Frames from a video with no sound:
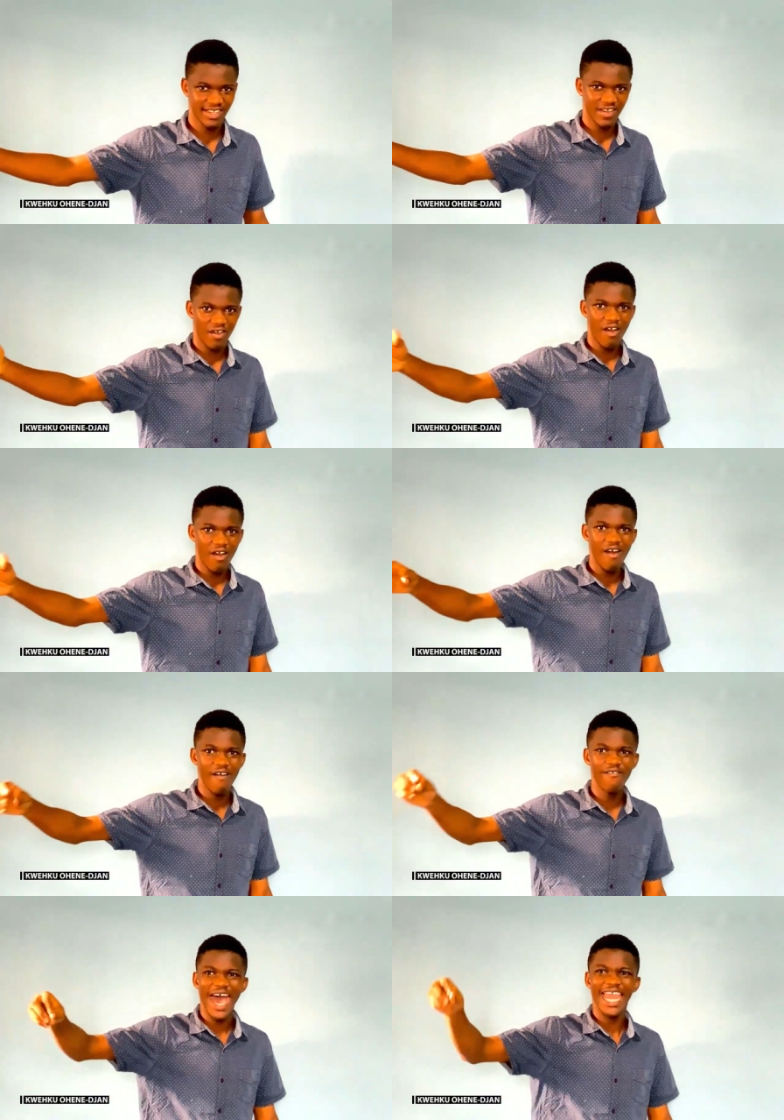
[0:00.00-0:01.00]
of our
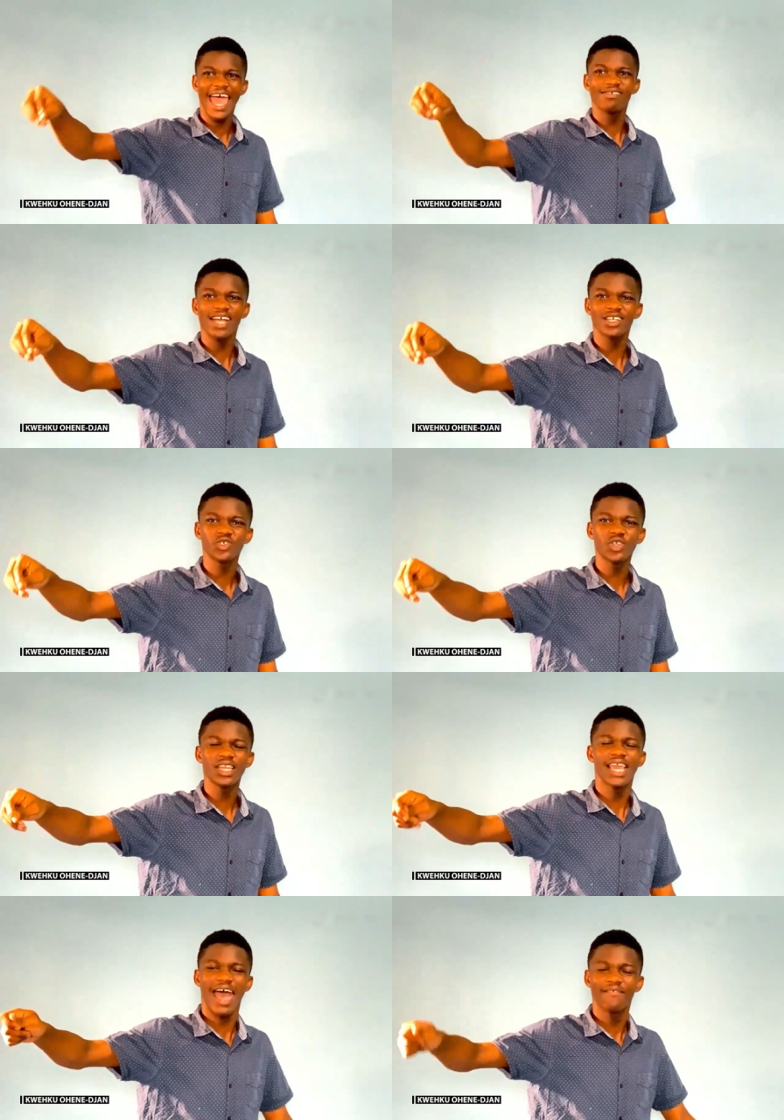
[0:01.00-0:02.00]
lives actually having
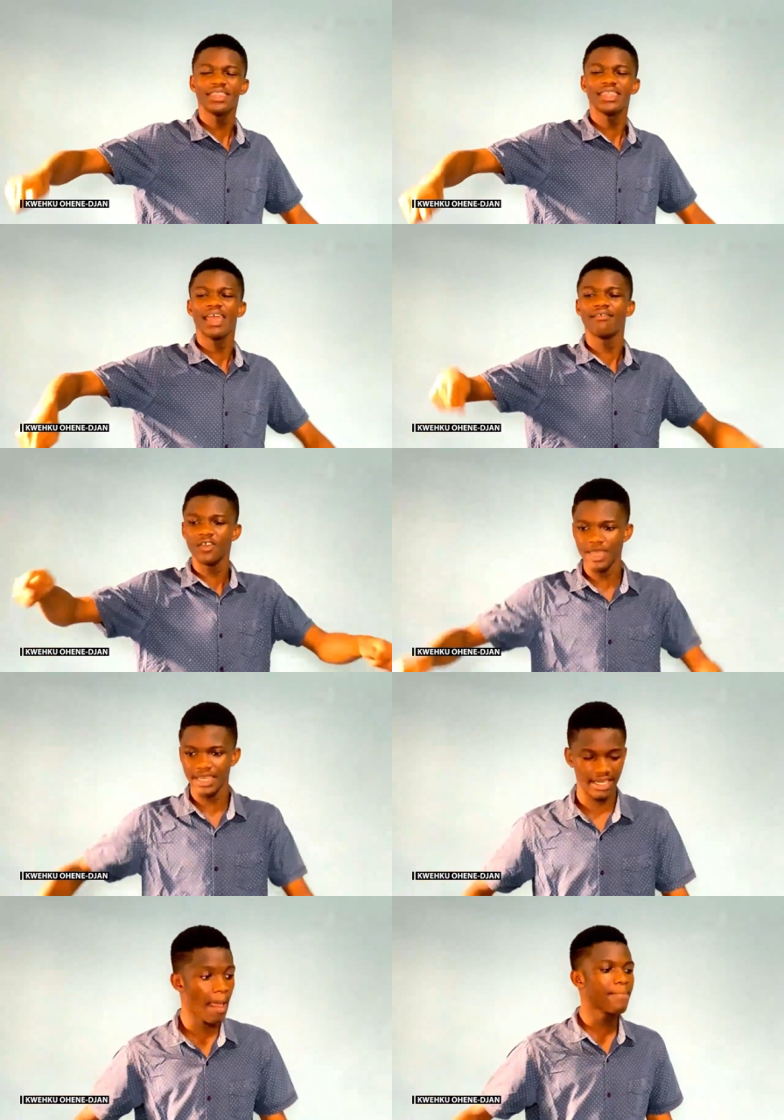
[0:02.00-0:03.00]
the real meaning.
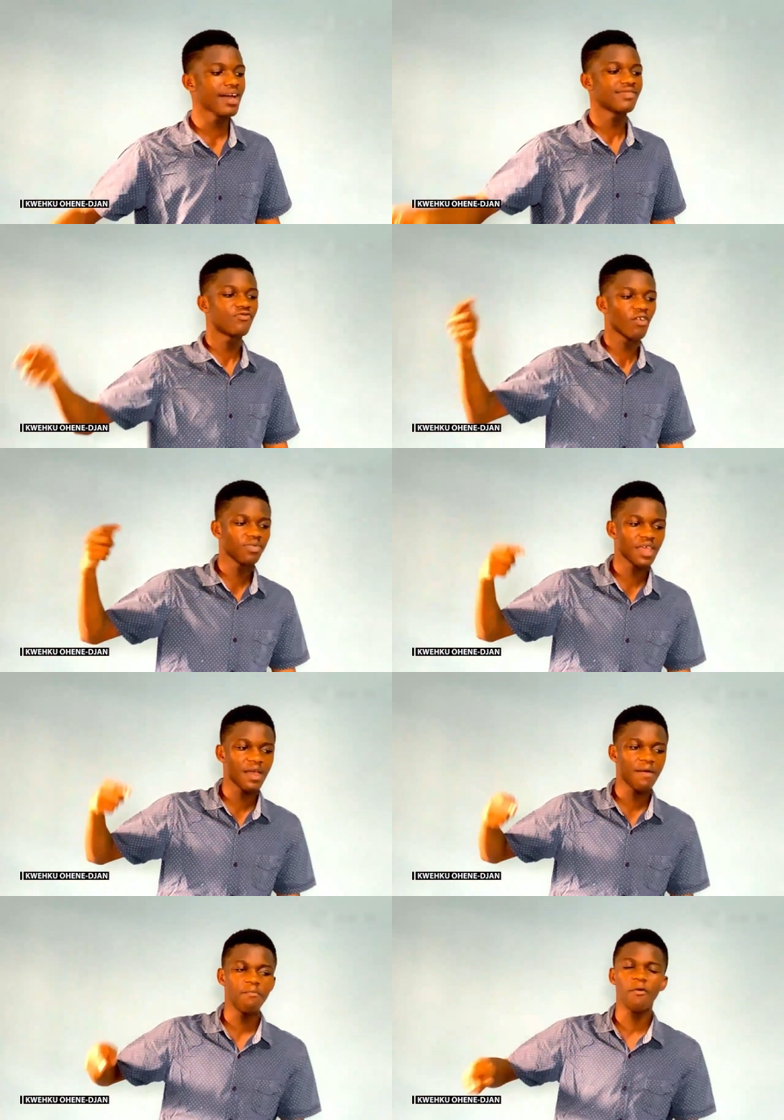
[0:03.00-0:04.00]
But from the
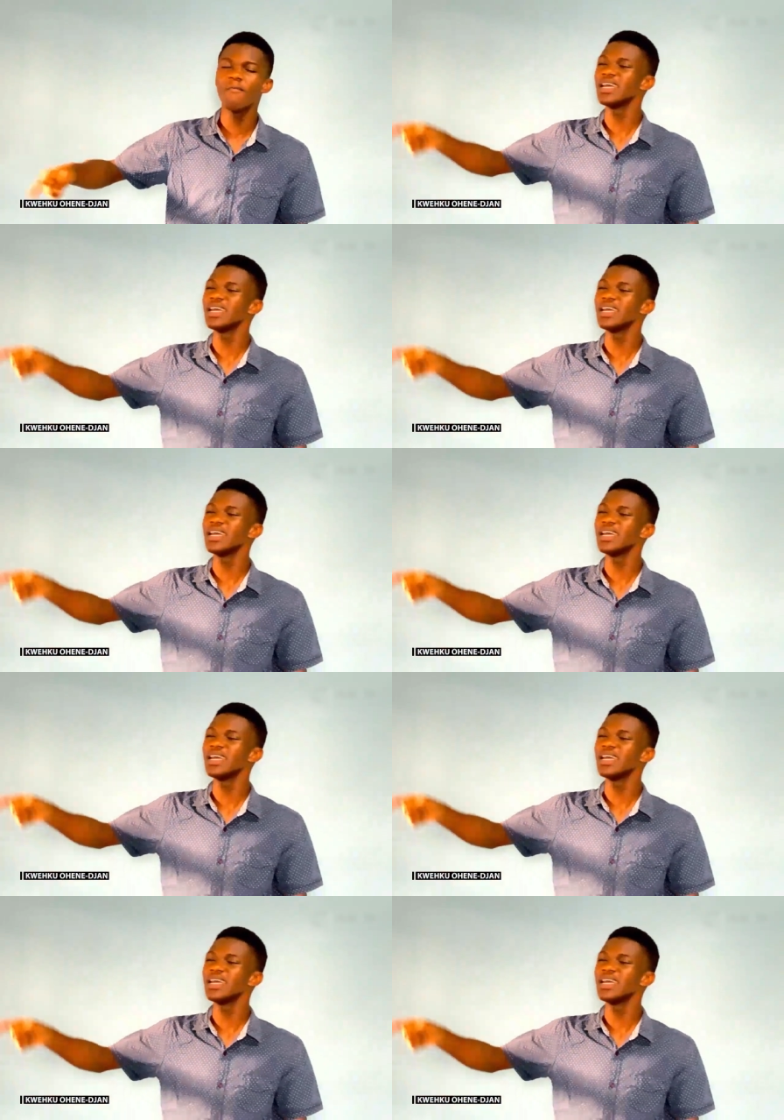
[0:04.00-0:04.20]
moment